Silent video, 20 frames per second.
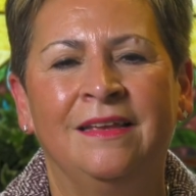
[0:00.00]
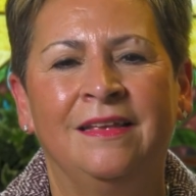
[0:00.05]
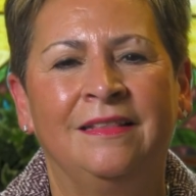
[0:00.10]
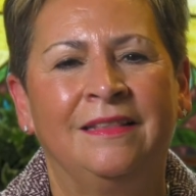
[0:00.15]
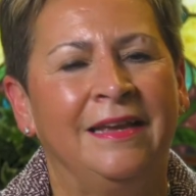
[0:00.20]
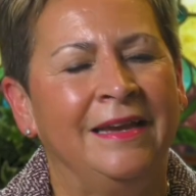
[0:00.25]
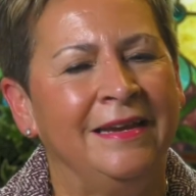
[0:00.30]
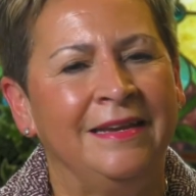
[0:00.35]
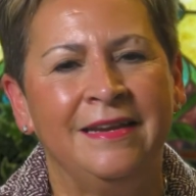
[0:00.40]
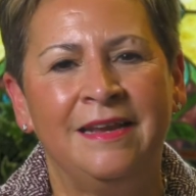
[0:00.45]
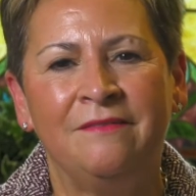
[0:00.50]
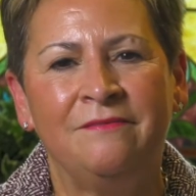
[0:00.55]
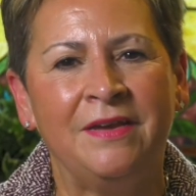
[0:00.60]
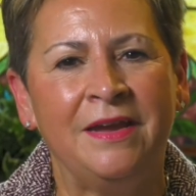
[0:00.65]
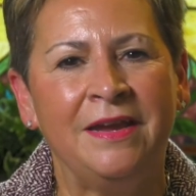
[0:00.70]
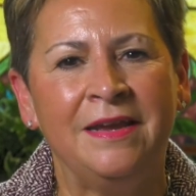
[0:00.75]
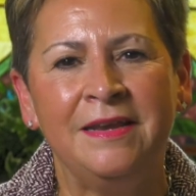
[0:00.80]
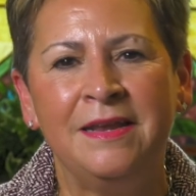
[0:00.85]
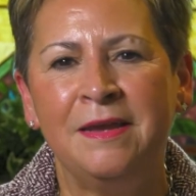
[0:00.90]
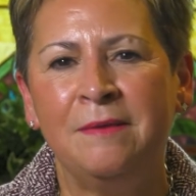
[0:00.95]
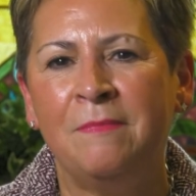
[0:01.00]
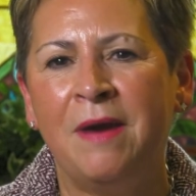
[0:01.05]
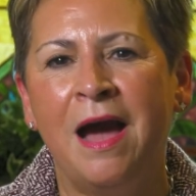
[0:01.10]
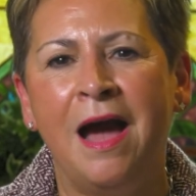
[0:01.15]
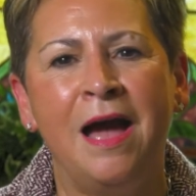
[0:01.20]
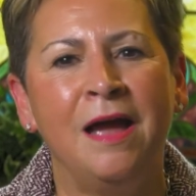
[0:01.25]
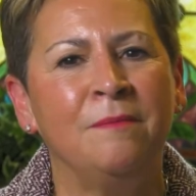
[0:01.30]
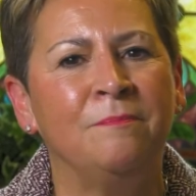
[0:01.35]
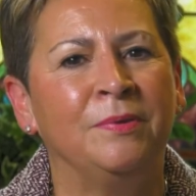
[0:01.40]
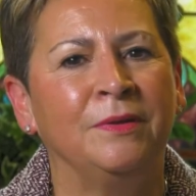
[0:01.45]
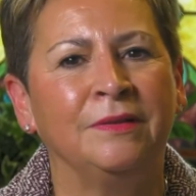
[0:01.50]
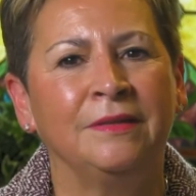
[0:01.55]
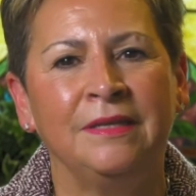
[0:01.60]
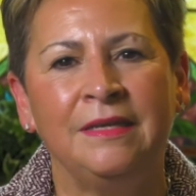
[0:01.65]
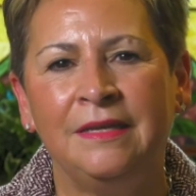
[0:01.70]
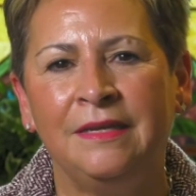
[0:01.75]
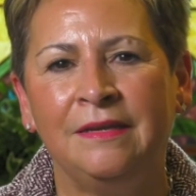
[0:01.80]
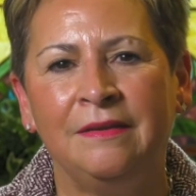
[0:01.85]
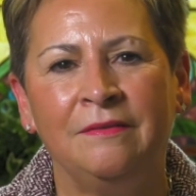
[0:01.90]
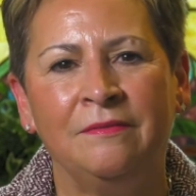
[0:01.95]
Laity of A&M, I
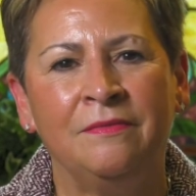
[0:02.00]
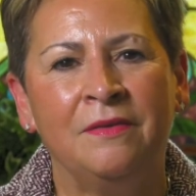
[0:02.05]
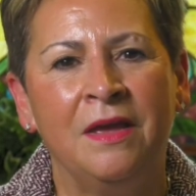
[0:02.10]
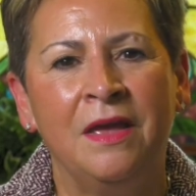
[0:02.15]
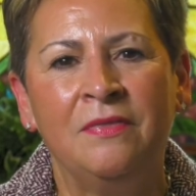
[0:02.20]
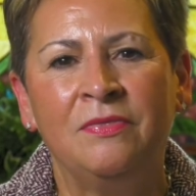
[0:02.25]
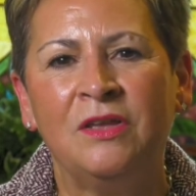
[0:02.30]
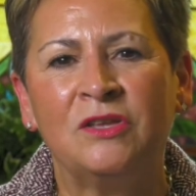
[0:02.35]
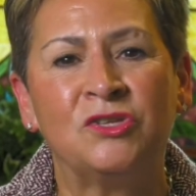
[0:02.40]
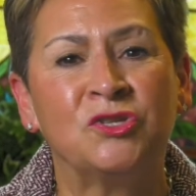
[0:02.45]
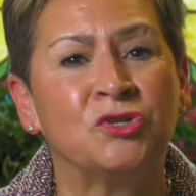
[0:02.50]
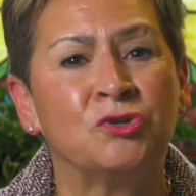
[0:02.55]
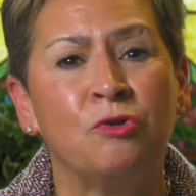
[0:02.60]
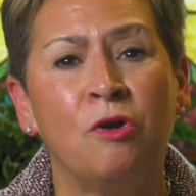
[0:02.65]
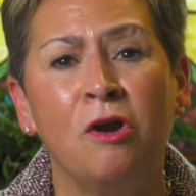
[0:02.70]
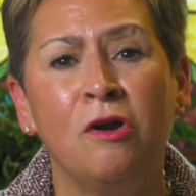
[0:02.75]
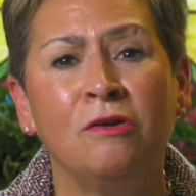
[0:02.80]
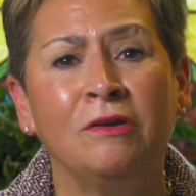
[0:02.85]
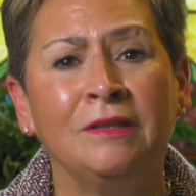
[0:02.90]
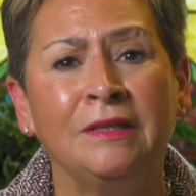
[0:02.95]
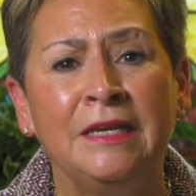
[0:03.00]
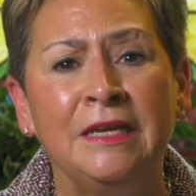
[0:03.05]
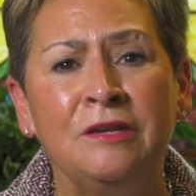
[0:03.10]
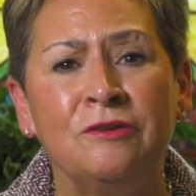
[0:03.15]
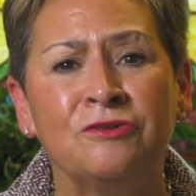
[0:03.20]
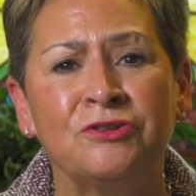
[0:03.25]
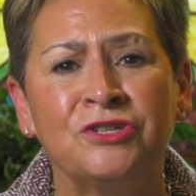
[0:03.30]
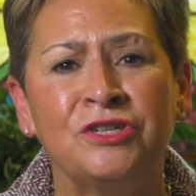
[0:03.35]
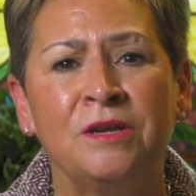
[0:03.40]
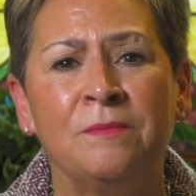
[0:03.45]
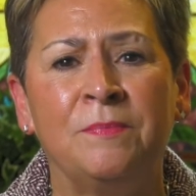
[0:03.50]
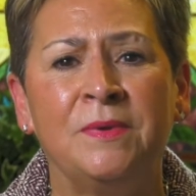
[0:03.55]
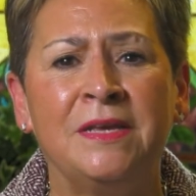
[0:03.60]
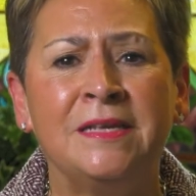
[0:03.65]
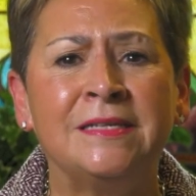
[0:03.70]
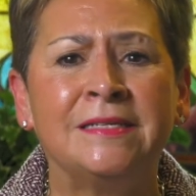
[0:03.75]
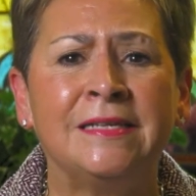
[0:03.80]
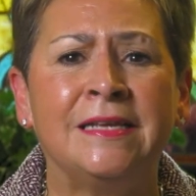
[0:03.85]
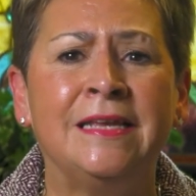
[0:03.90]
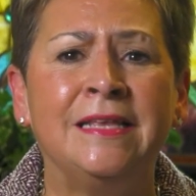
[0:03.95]
believe that strong leadership
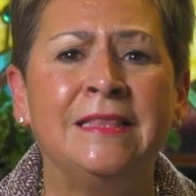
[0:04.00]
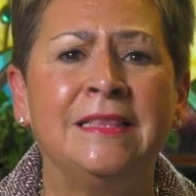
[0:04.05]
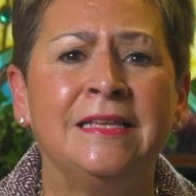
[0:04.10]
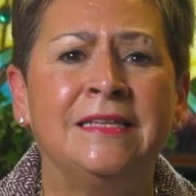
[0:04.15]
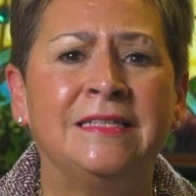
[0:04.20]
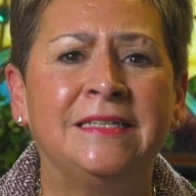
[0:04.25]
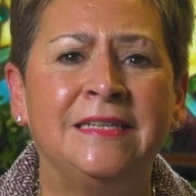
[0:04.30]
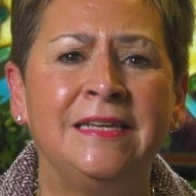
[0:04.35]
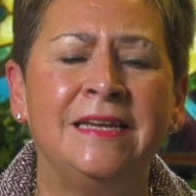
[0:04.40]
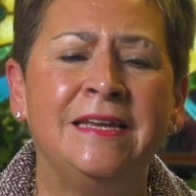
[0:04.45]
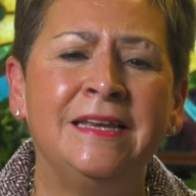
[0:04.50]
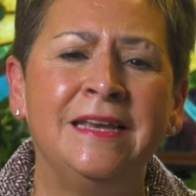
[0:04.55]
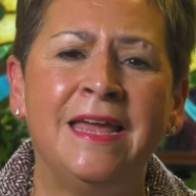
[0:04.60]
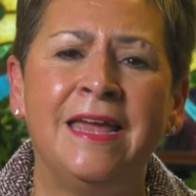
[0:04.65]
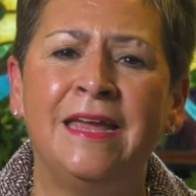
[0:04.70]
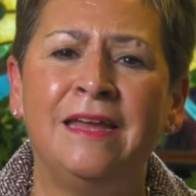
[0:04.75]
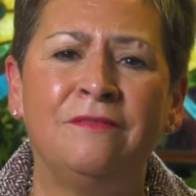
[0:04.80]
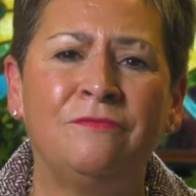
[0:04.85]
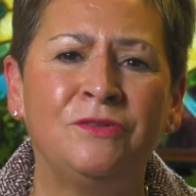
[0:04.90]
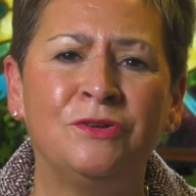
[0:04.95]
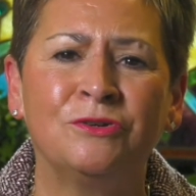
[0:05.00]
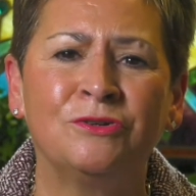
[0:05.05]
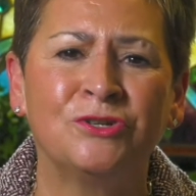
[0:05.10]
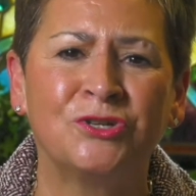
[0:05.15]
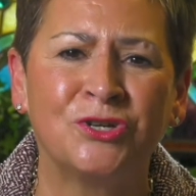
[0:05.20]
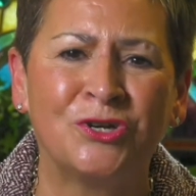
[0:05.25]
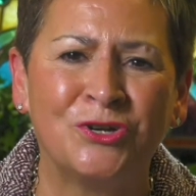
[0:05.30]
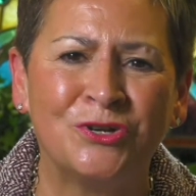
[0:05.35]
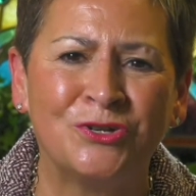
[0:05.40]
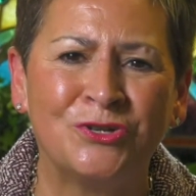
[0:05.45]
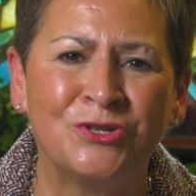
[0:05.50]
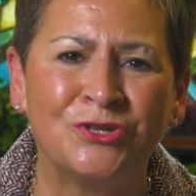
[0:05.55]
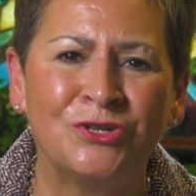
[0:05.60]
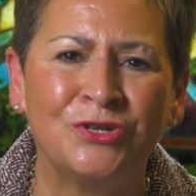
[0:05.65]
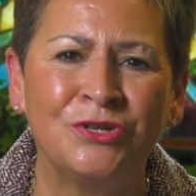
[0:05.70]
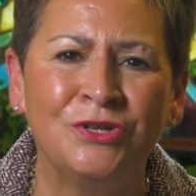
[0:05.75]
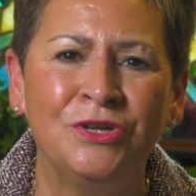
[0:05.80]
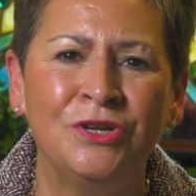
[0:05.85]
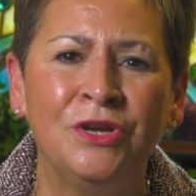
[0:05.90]
is in the DNA of your church.